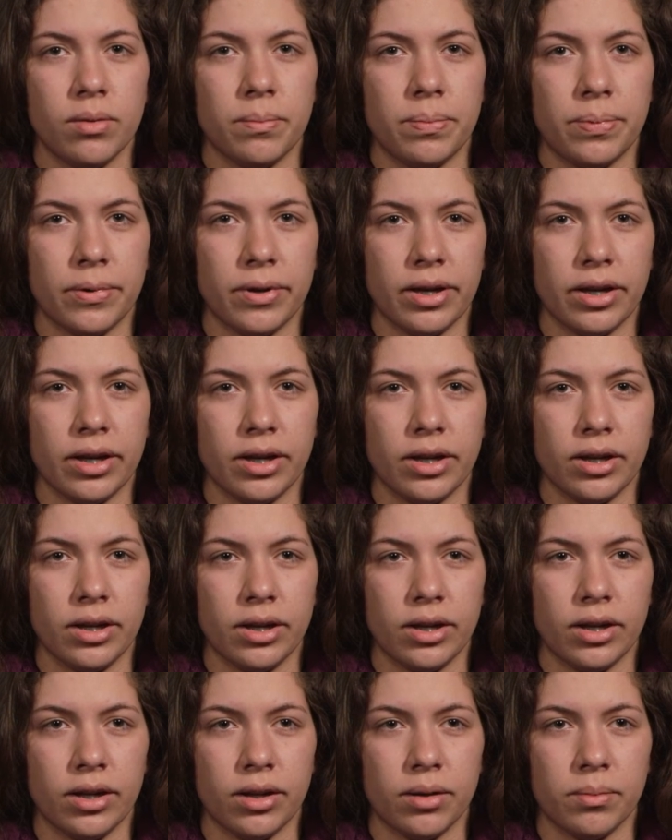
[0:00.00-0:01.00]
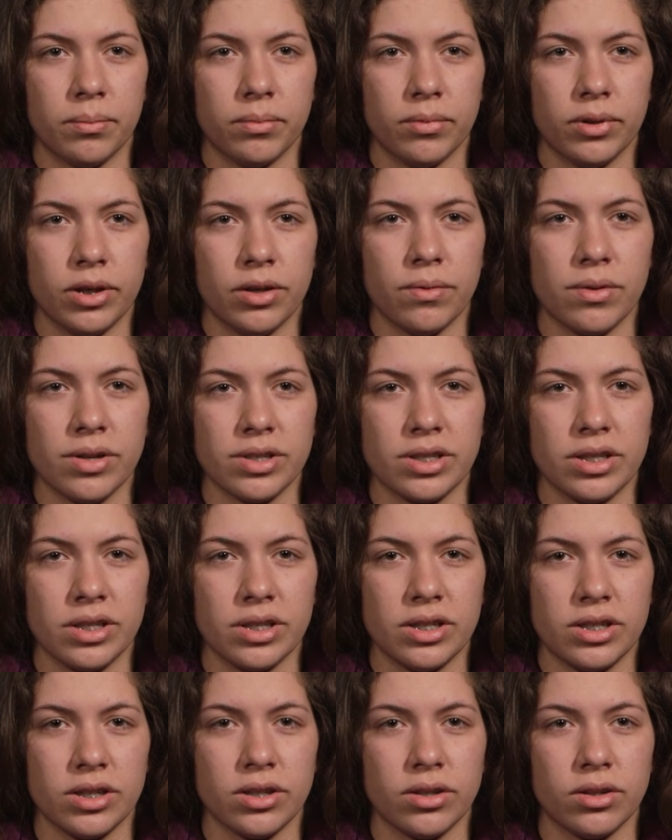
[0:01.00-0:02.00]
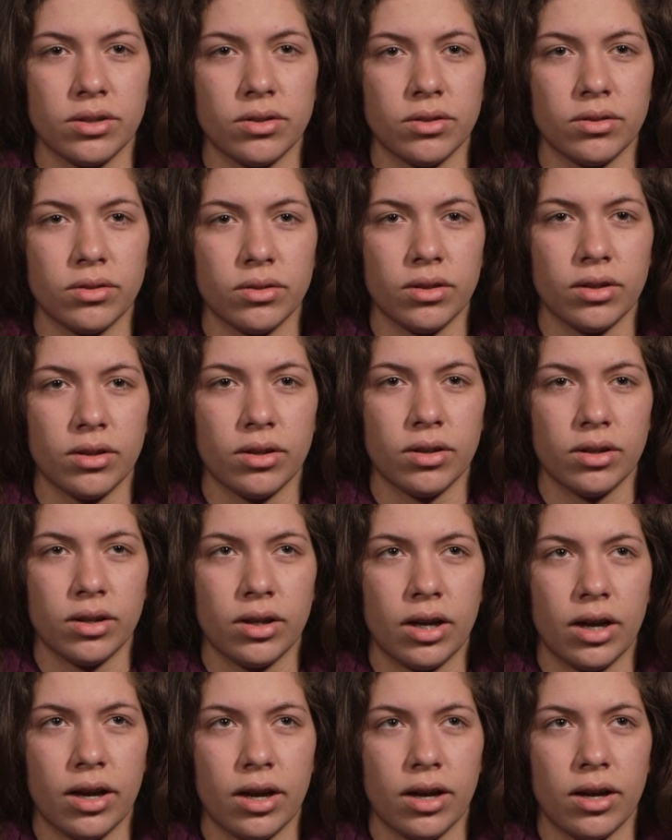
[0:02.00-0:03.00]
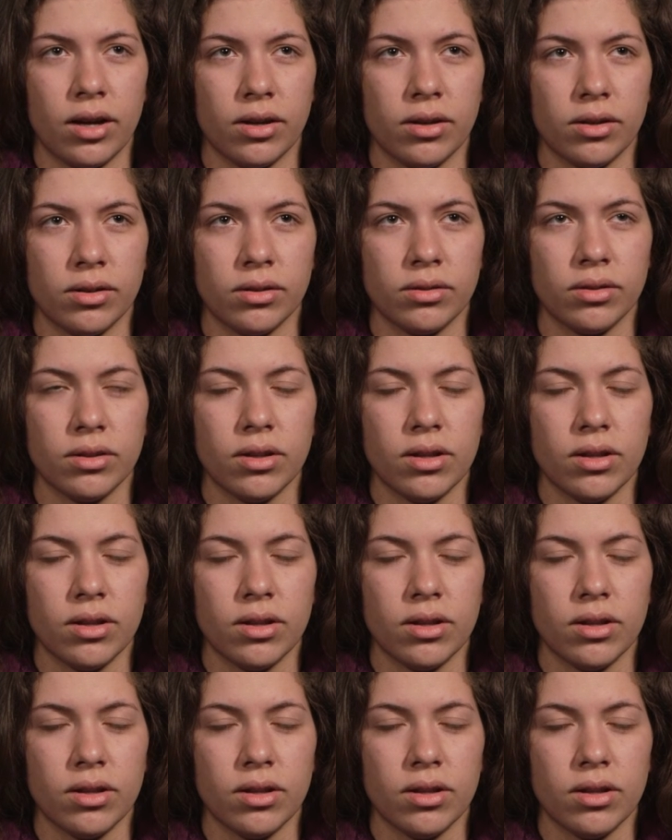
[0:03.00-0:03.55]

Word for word: But um, it wasn't until uh,